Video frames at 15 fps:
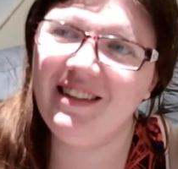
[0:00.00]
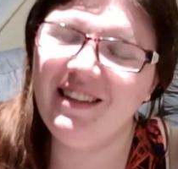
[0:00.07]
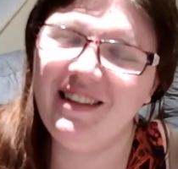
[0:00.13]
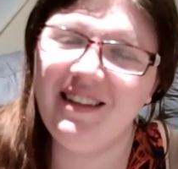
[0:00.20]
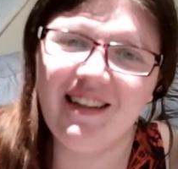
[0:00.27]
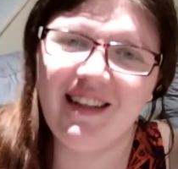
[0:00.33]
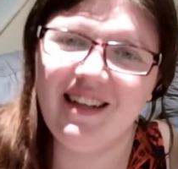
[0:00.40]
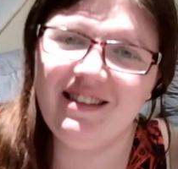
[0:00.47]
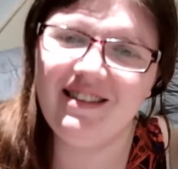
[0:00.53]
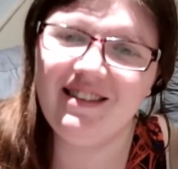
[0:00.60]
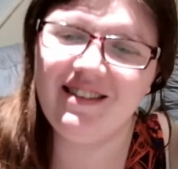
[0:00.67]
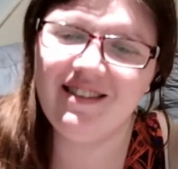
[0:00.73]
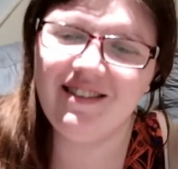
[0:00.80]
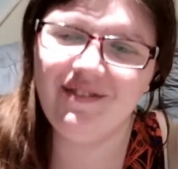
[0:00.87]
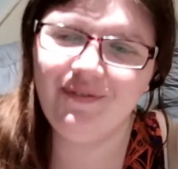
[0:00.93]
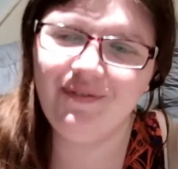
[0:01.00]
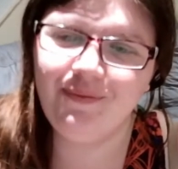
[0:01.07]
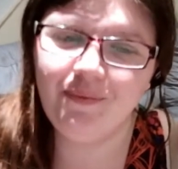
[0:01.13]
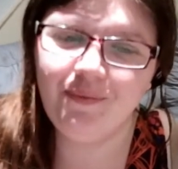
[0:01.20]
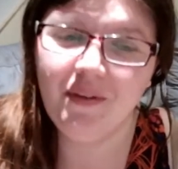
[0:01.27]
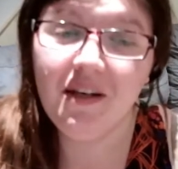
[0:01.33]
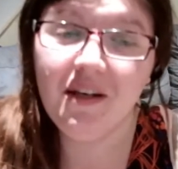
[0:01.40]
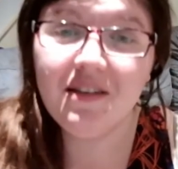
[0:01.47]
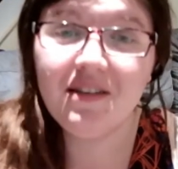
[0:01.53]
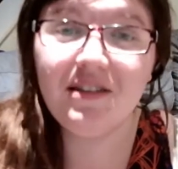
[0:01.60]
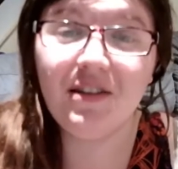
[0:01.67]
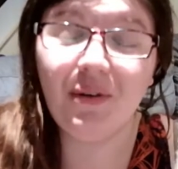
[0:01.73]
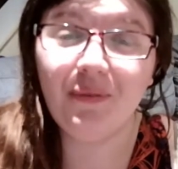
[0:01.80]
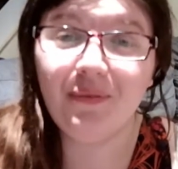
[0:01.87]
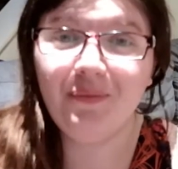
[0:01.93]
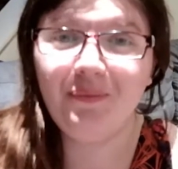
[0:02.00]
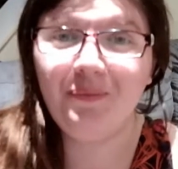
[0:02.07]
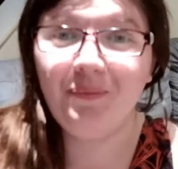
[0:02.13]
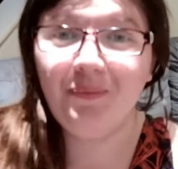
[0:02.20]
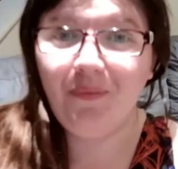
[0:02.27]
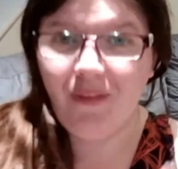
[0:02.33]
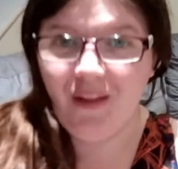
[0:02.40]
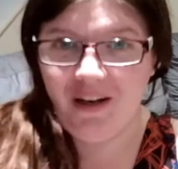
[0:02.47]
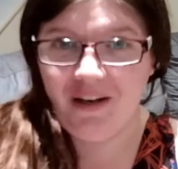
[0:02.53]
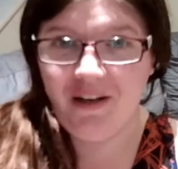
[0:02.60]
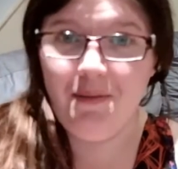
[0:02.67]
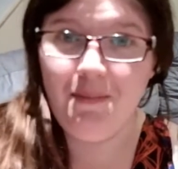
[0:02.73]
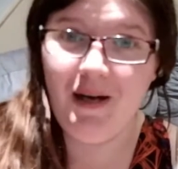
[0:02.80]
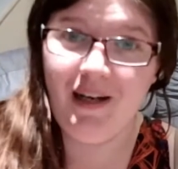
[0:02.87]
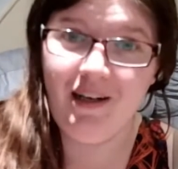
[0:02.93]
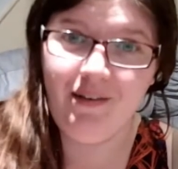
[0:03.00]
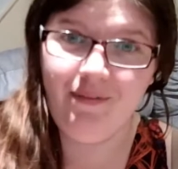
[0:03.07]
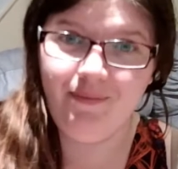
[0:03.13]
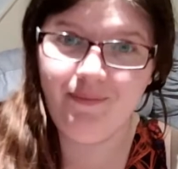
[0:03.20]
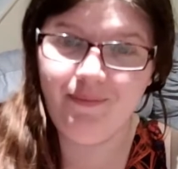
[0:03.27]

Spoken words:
Oh yes. So, I got the bag,